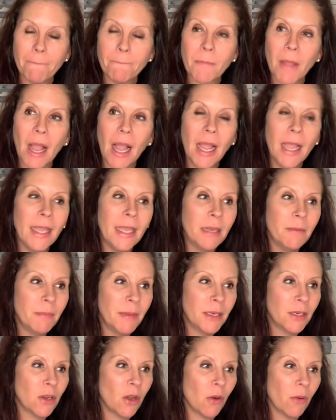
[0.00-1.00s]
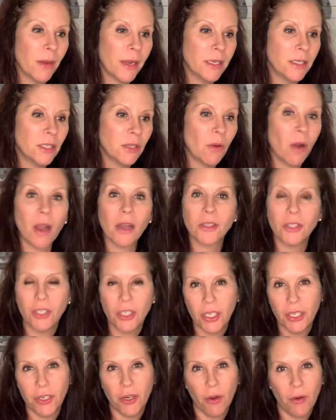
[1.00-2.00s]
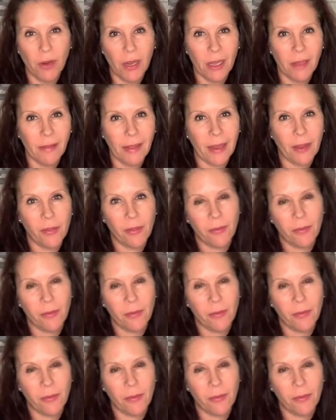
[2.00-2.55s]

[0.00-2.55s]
I had been going to oxygen yoga like